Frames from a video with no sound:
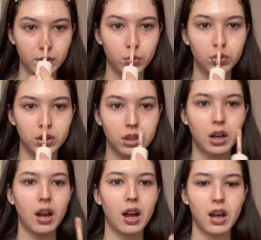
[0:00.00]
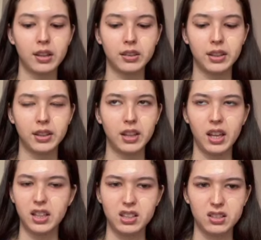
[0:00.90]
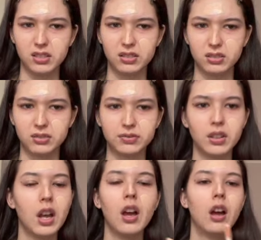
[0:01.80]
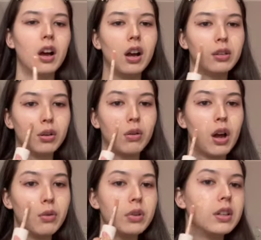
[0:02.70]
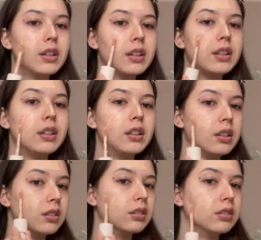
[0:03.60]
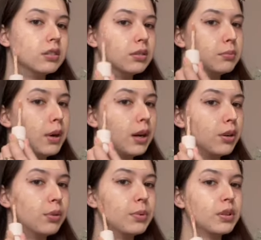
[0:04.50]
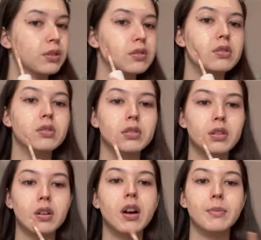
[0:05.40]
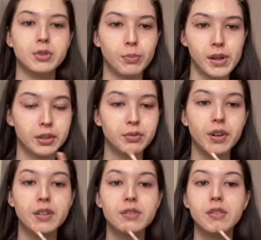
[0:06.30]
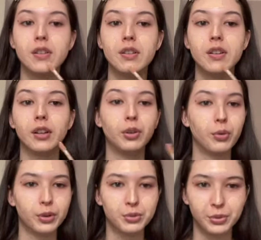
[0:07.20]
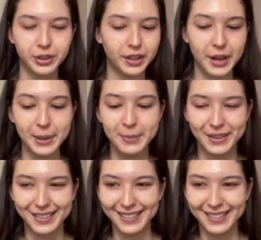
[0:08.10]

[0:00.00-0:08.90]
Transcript: Ultra Taint. I don't know, I will link it in bio because I'm so bad at French and I don't want to ruin the name.